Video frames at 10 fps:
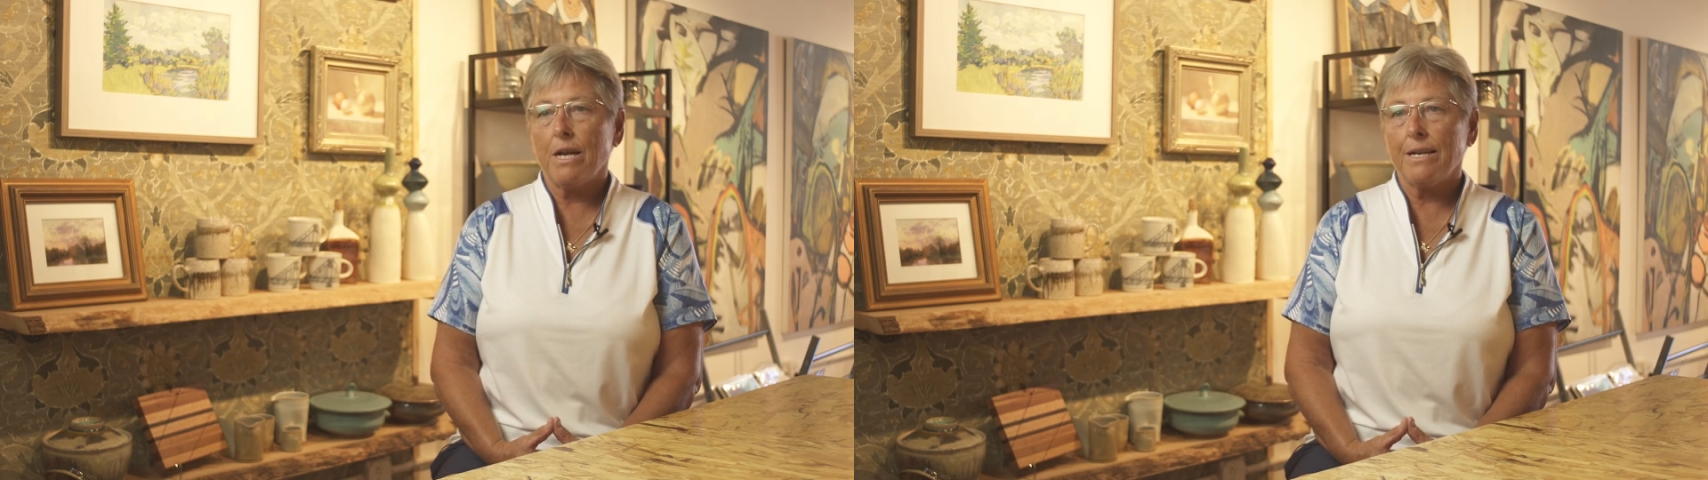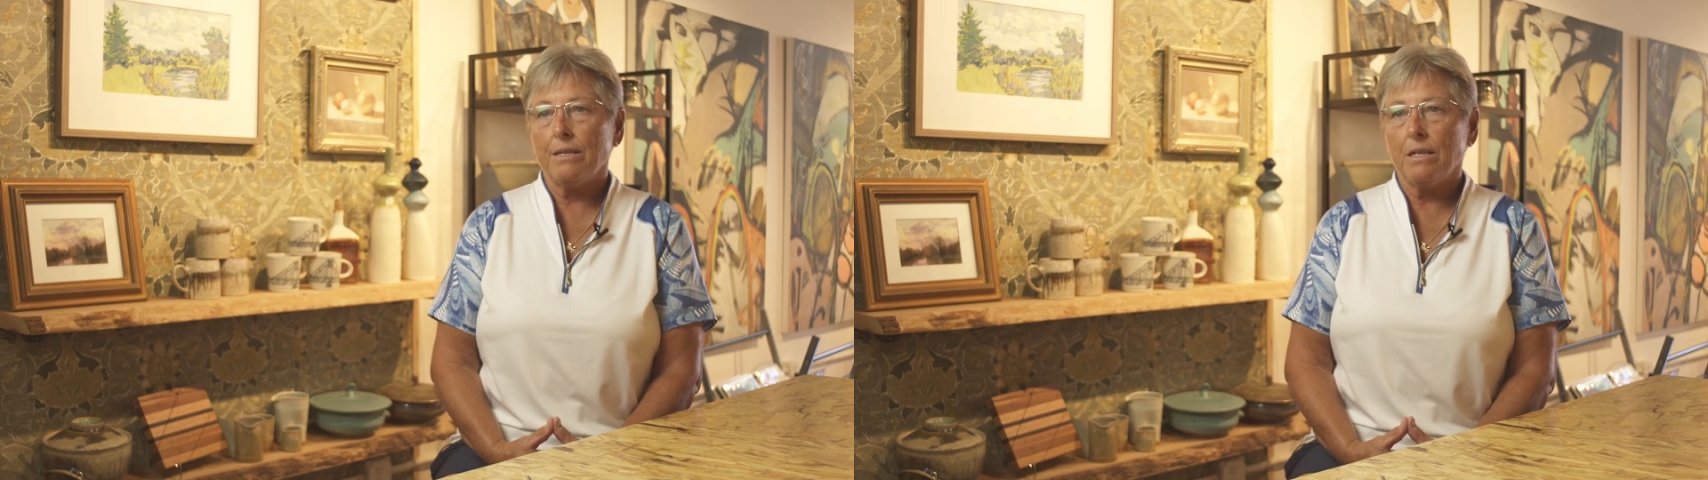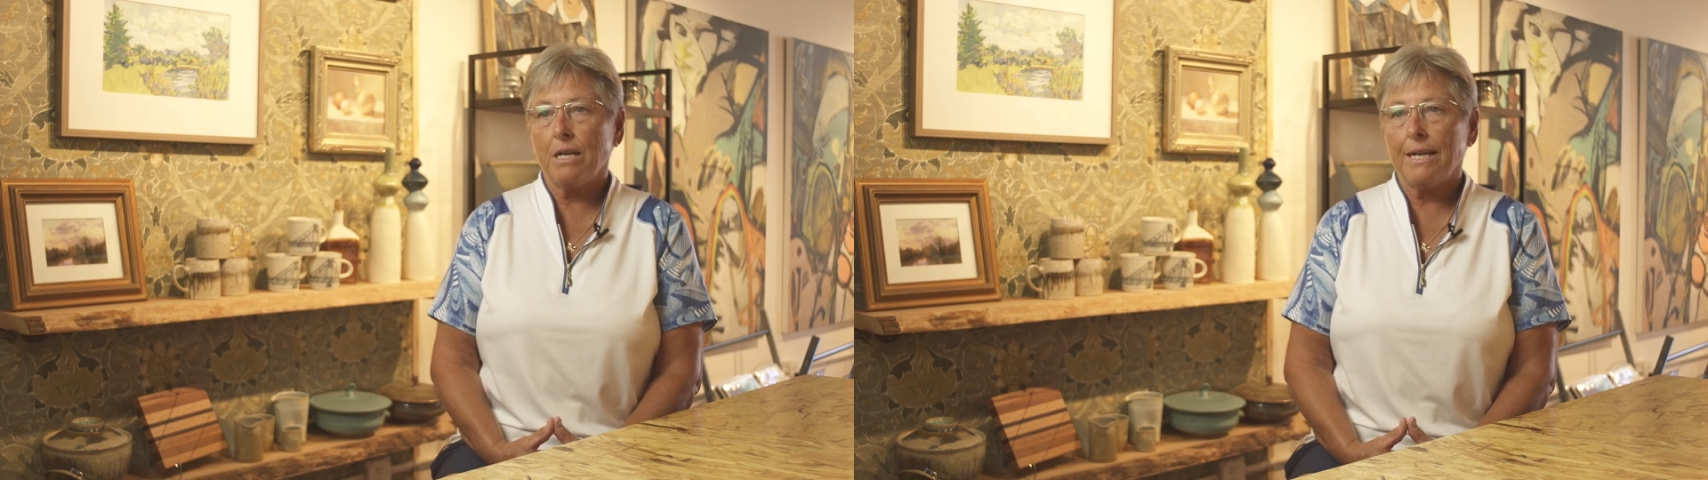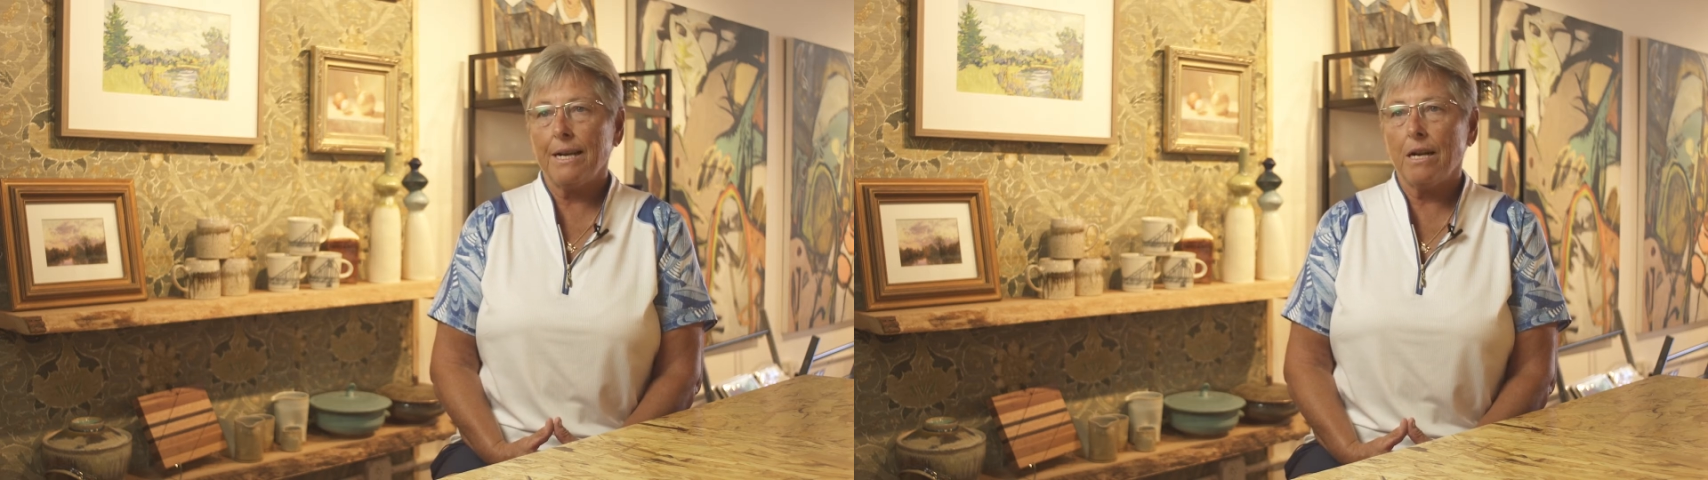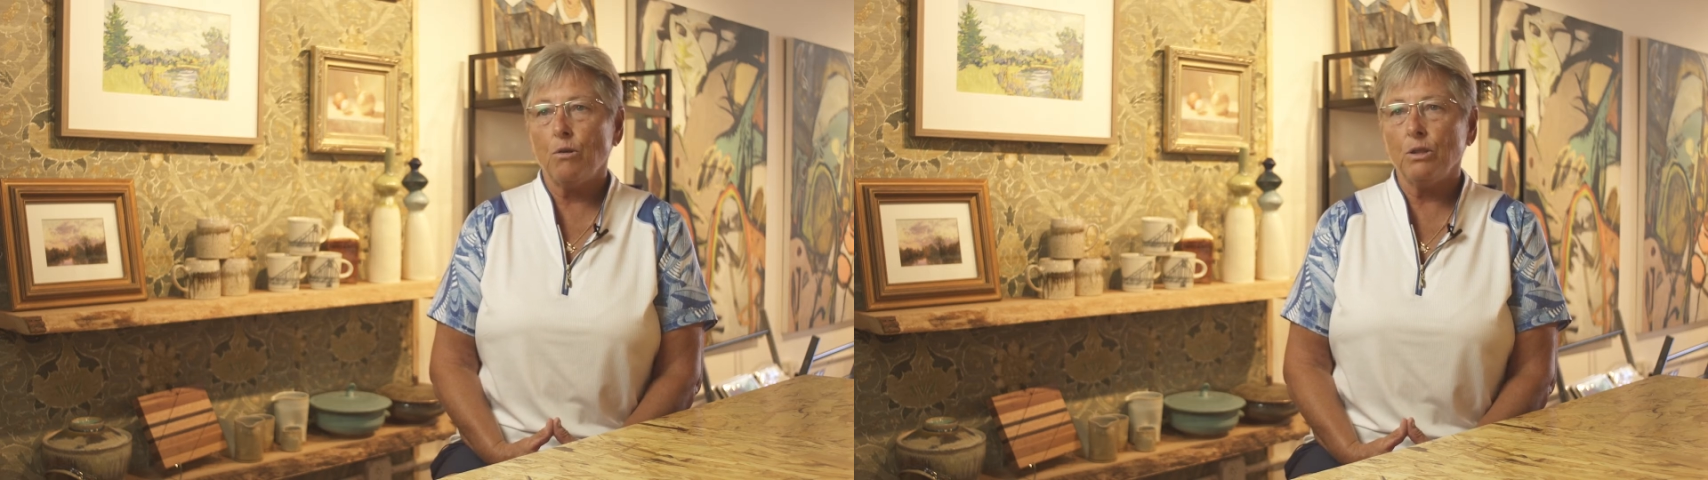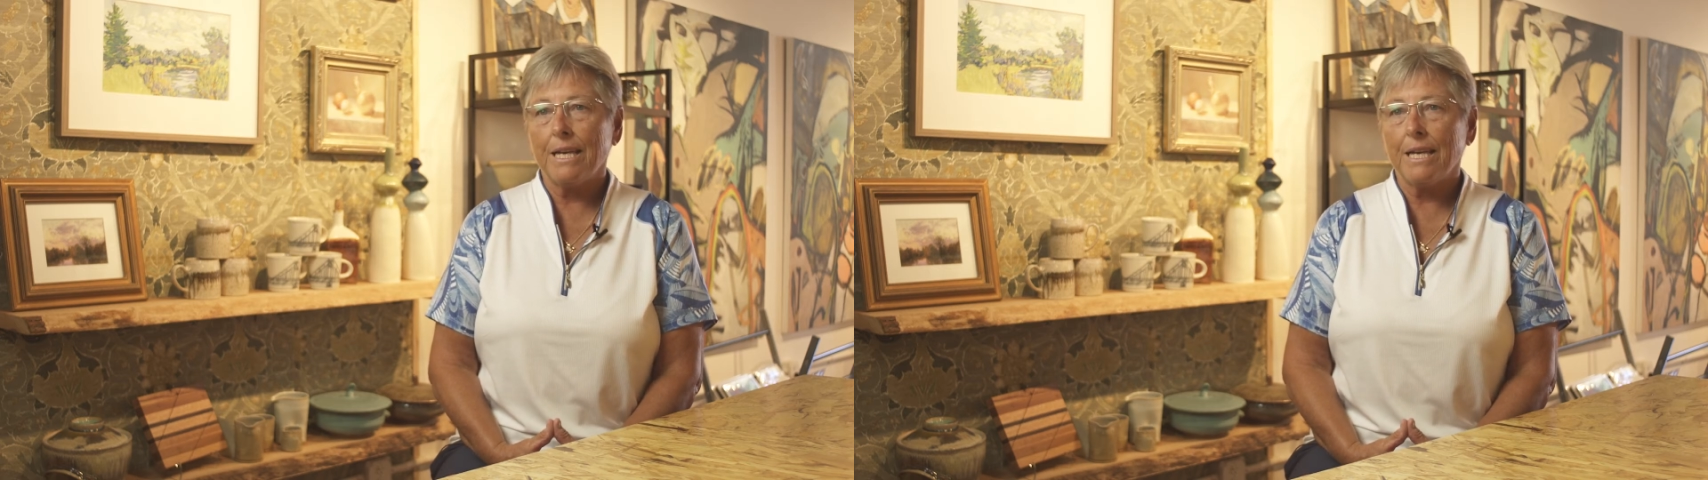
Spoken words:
I got a hold